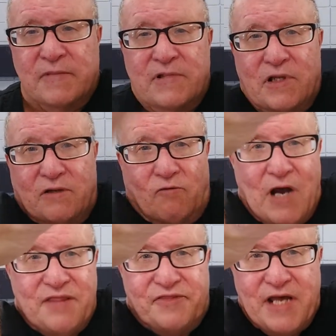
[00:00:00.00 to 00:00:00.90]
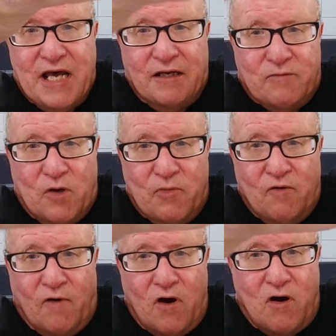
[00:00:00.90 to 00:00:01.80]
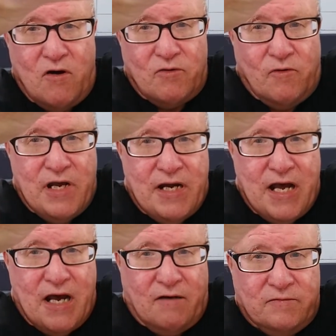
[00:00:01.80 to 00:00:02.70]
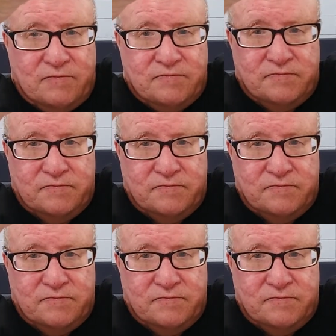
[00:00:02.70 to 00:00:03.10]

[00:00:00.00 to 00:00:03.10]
the red thing, I'm going to move all the way down